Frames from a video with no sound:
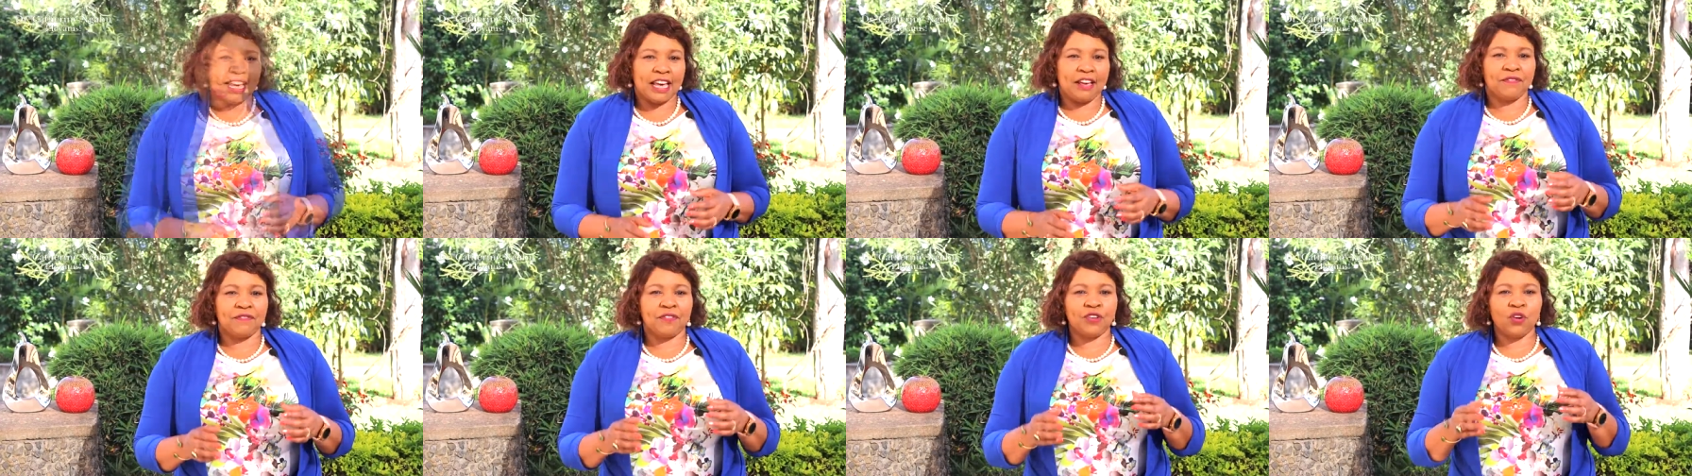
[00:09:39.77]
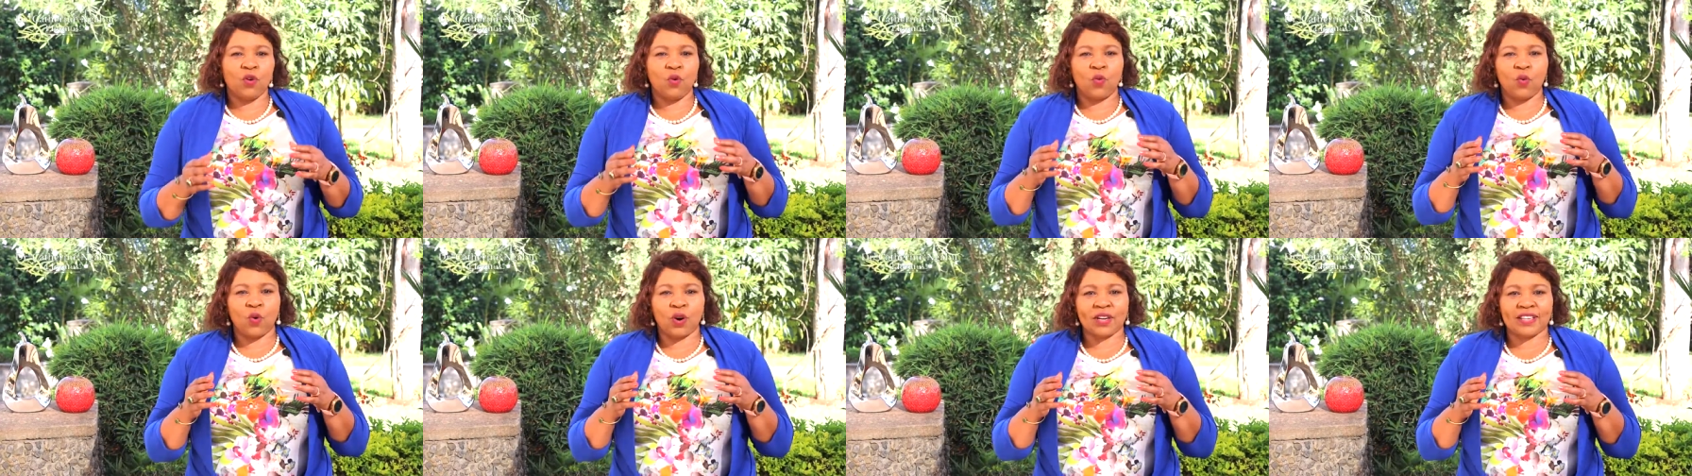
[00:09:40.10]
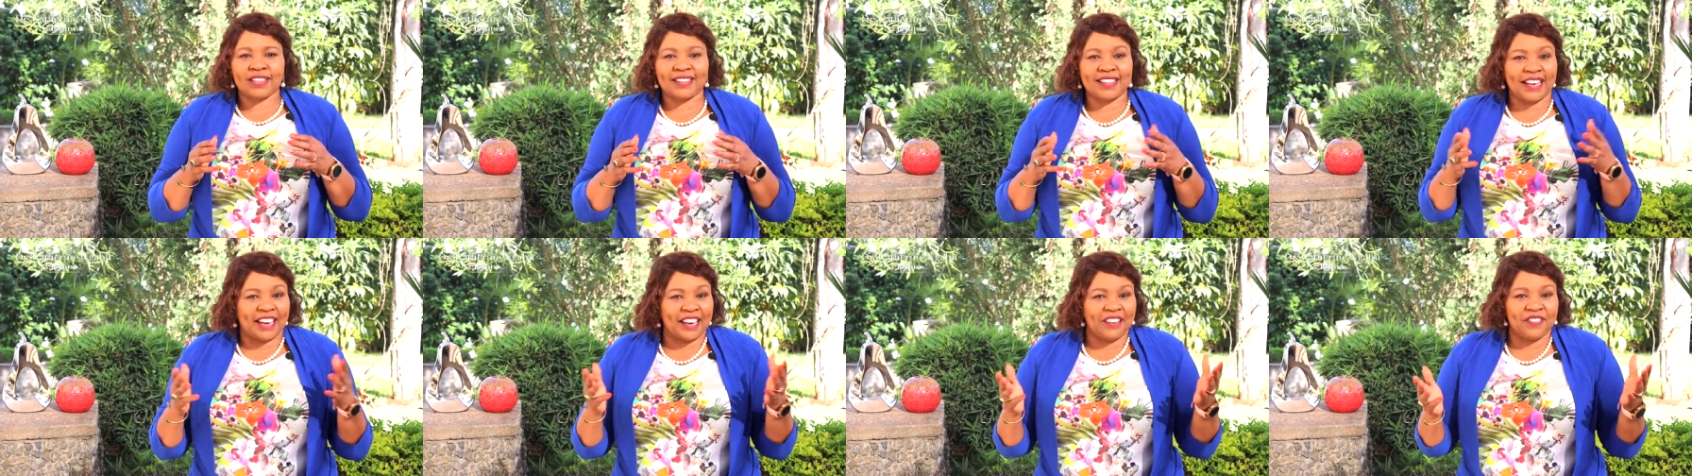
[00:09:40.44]
If you watch
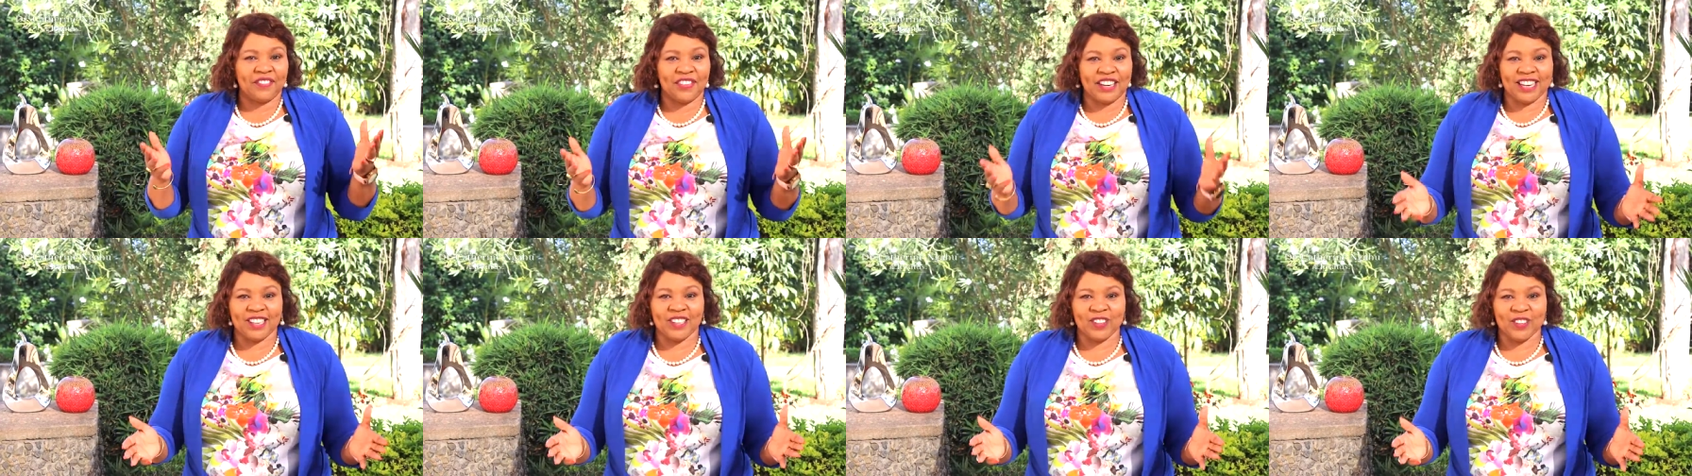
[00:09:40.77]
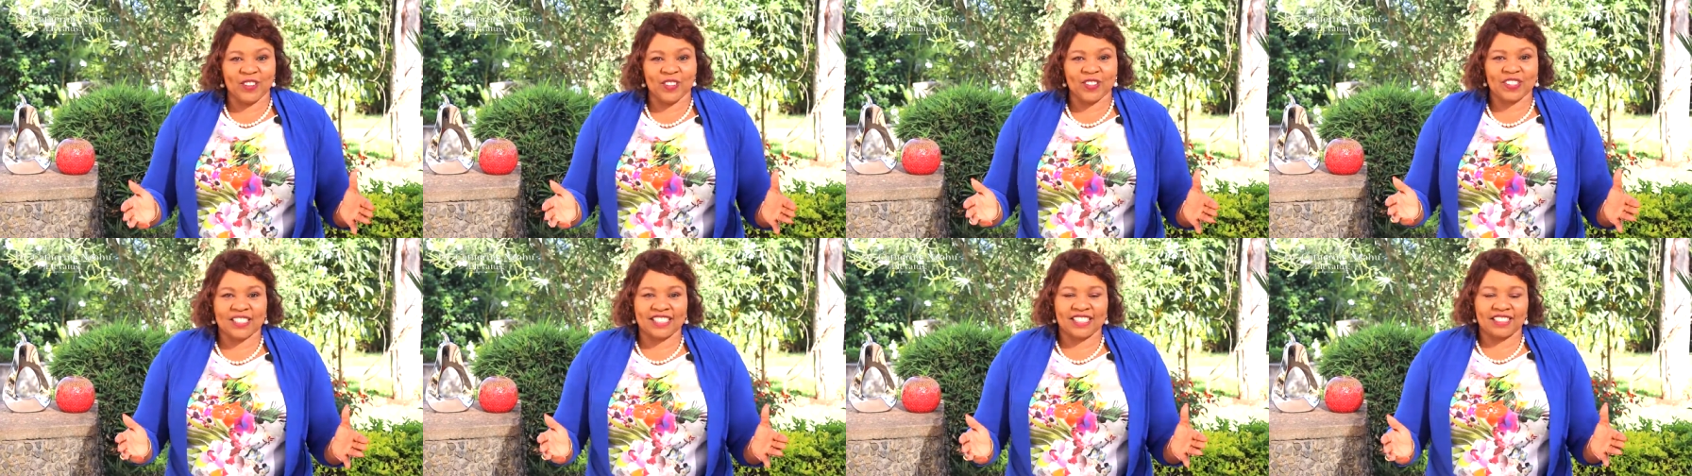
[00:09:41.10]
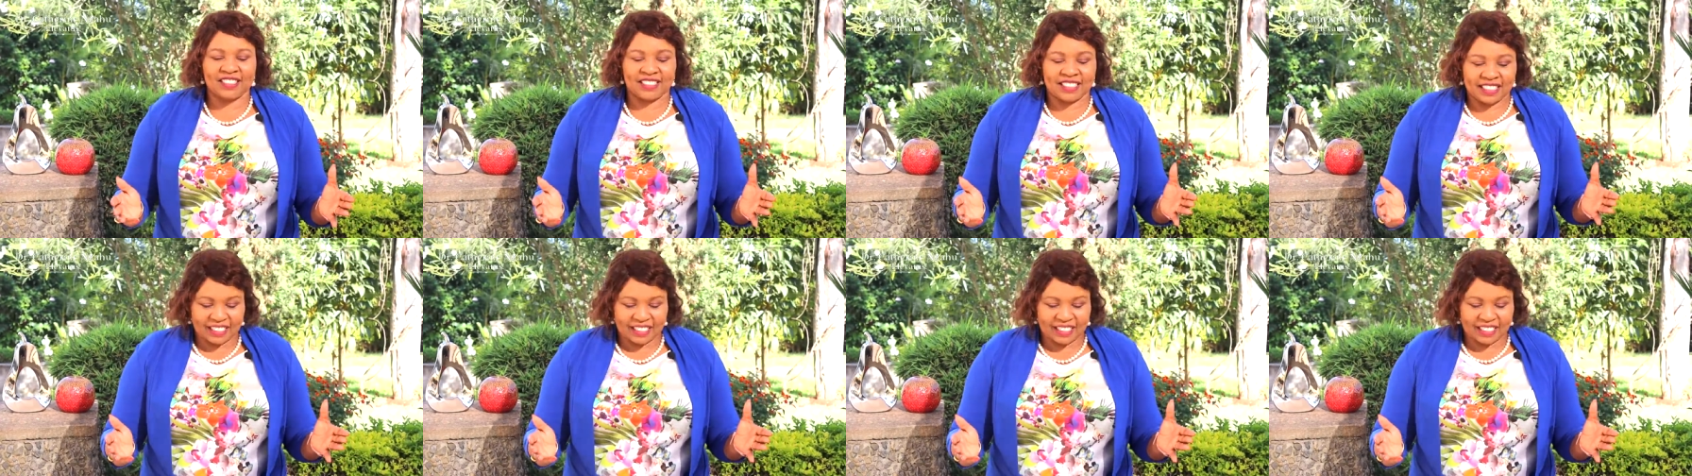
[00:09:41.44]
the evening news,